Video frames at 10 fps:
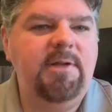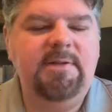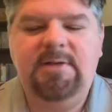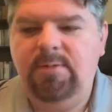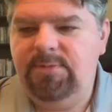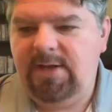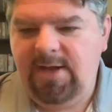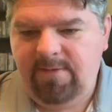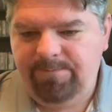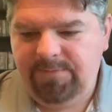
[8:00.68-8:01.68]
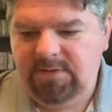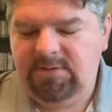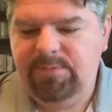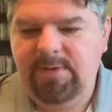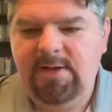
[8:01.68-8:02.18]
it seems like
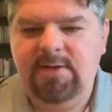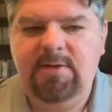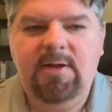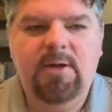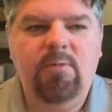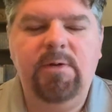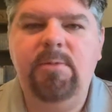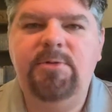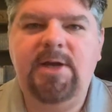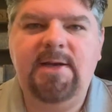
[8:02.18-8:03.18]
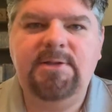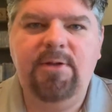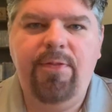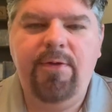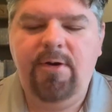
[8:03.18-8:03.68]
it's been William Jackson
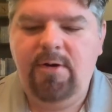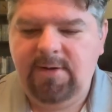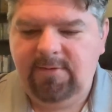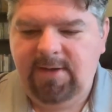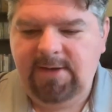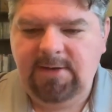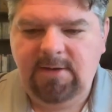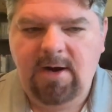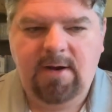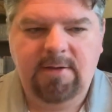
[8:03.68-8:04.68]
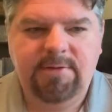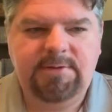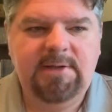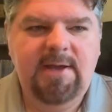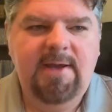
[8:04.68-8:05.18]
III and Landon
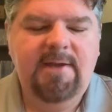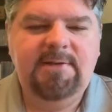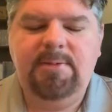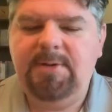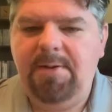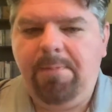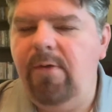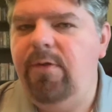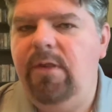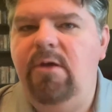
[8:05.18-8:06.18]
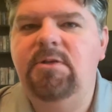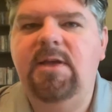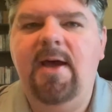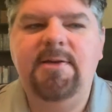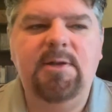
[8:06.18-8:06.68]
Collins. Seems like both of those
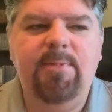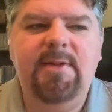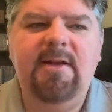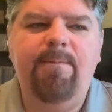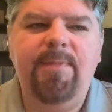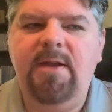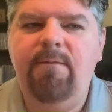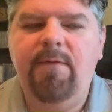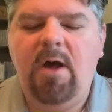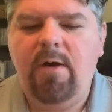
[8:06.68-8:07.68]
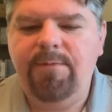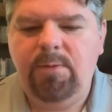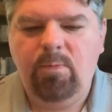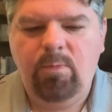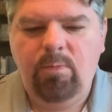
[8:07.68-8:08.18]
guys have been involved
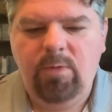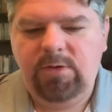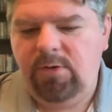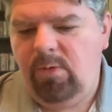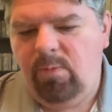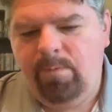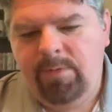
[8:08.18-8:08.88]
in, you know,